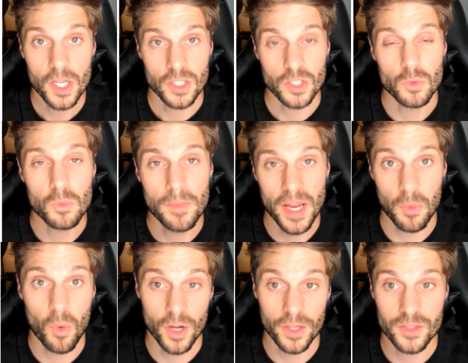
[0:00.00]
you may
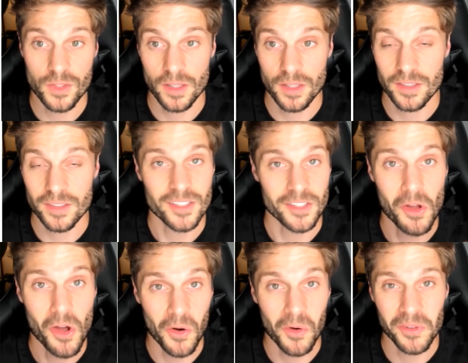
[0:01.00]
want to
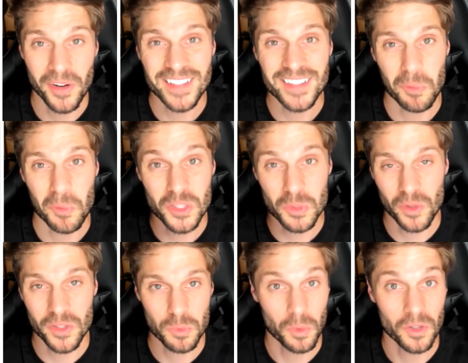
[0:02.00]
know, right, which
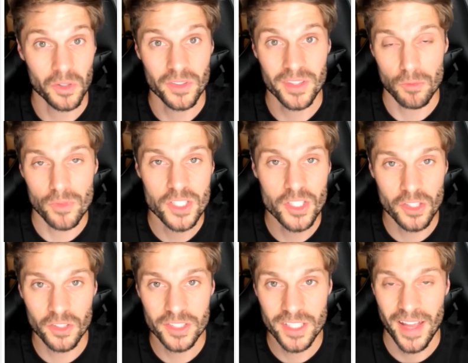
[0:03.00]
ones were the
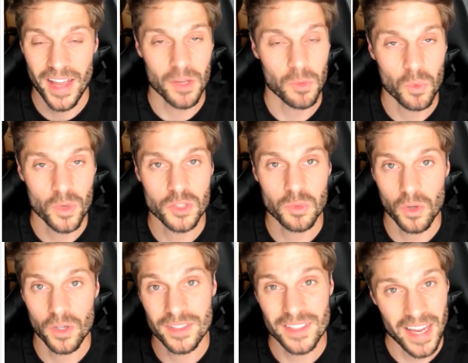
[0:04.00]
originals and which
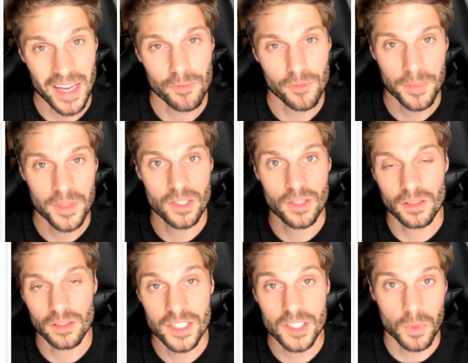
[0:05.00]
ones came from this other
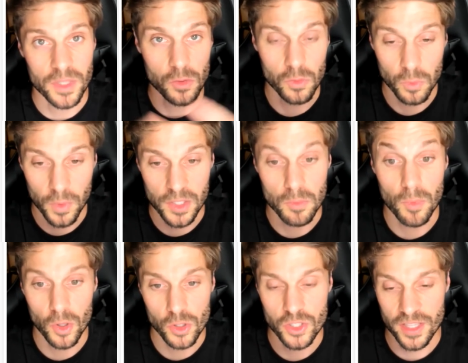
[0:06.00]
list when you
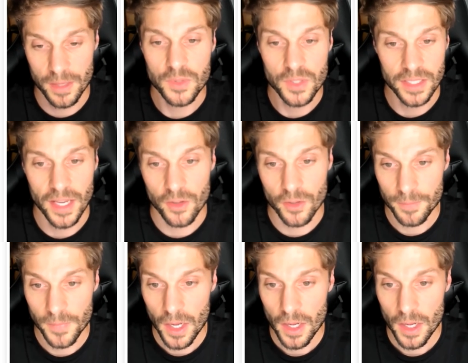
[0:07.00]
merge them together.